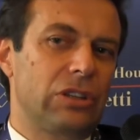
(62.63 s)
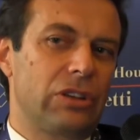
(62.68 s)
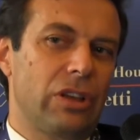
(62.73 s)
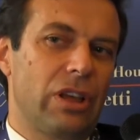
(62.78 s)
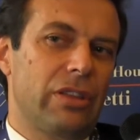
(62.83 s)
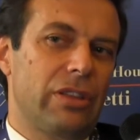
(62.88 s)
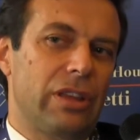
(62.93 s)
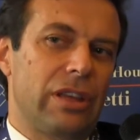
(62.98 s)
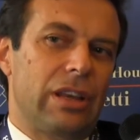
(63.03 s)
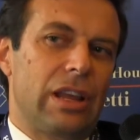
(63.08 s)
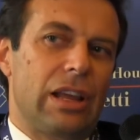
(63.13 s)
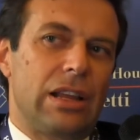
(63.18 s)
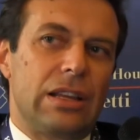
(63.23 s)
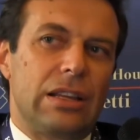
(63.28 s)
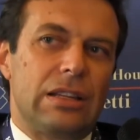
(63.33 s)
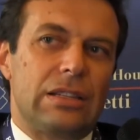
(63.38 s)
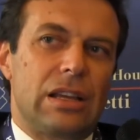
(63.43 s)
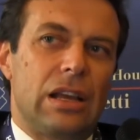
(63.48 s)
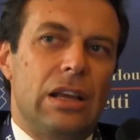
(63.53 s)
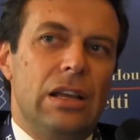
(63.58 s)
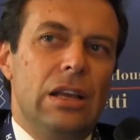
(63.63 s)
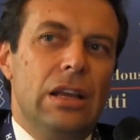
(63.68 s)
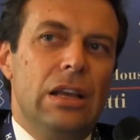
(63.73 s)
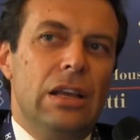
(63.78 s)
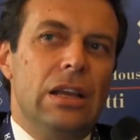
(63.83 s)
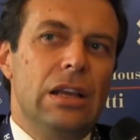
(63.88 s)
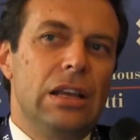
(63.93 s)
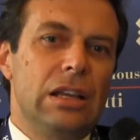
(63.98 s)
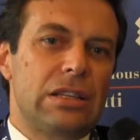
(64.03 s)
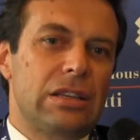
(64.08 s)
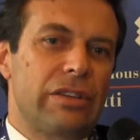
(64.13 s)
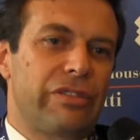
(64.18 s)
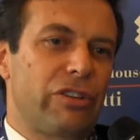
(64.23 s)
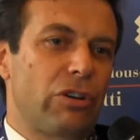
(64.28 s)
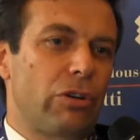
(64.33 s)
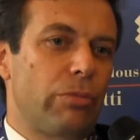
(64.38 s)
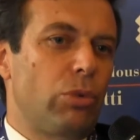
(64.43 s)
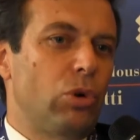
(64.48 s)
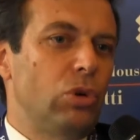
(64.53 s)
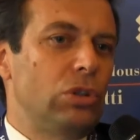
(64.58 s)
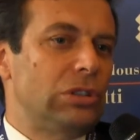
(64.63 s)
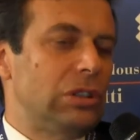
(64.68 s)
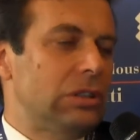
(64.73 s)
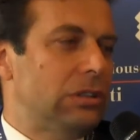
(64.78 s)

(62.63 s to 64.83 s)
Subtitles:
I think that is it's a fair point